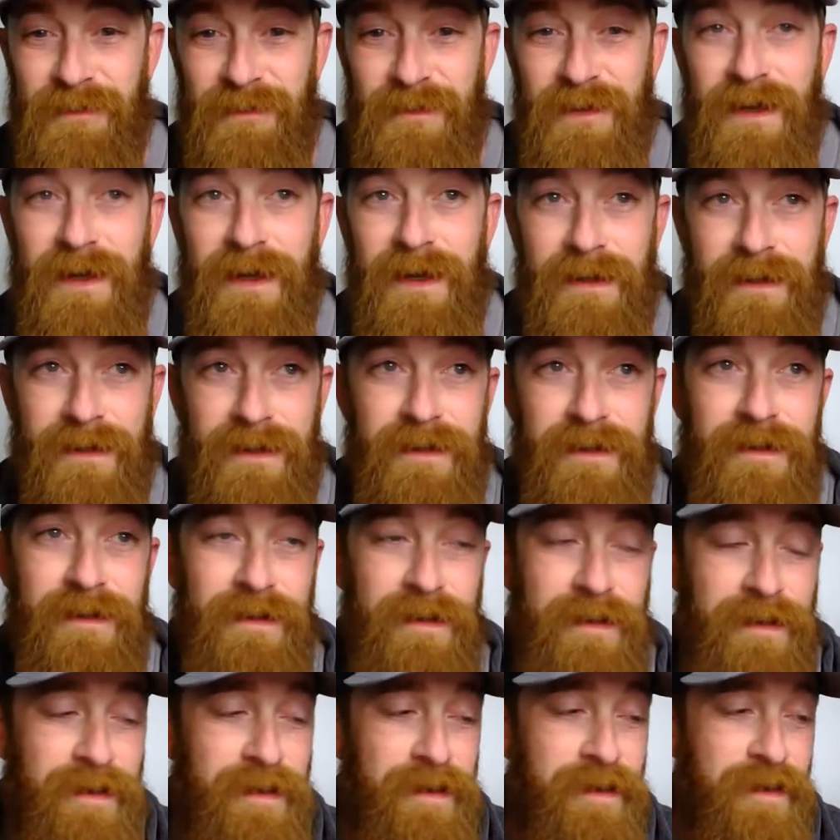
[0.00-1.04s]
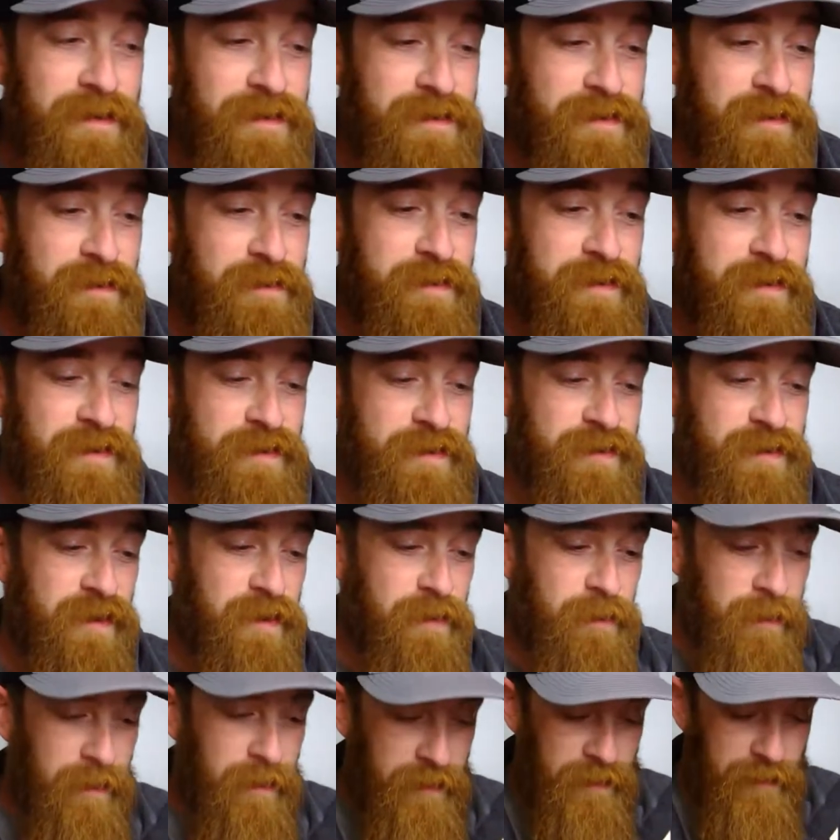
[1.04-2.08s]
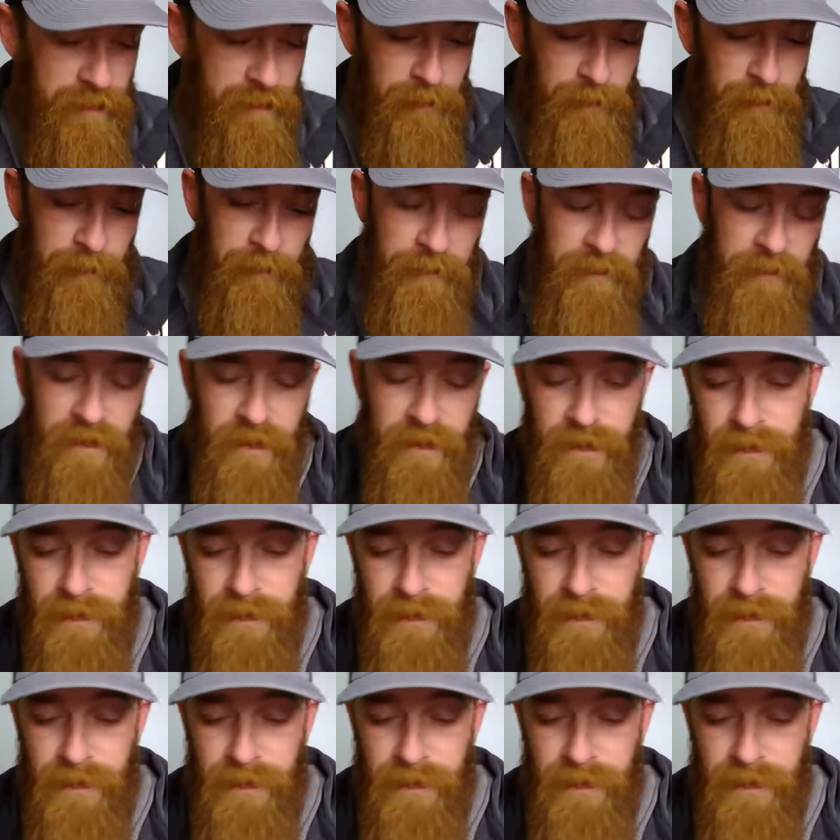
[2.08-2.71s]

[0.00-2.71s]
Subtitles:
a fact. I should go take a shot right now.